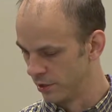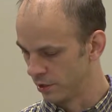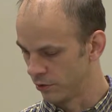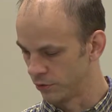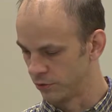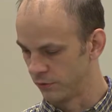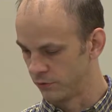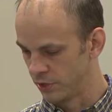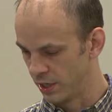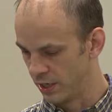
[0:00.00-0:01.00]
culture of
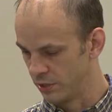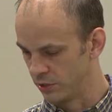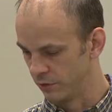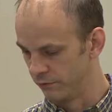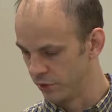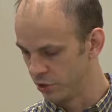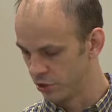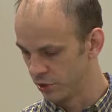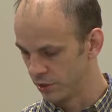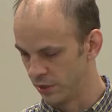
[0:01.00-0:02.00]
change and
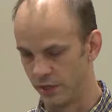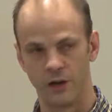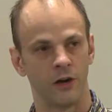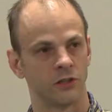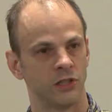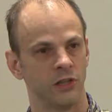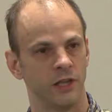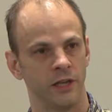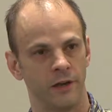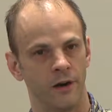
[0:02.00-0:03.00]
vision, and arts and
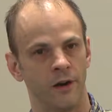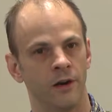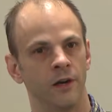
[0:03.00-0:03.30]
theater.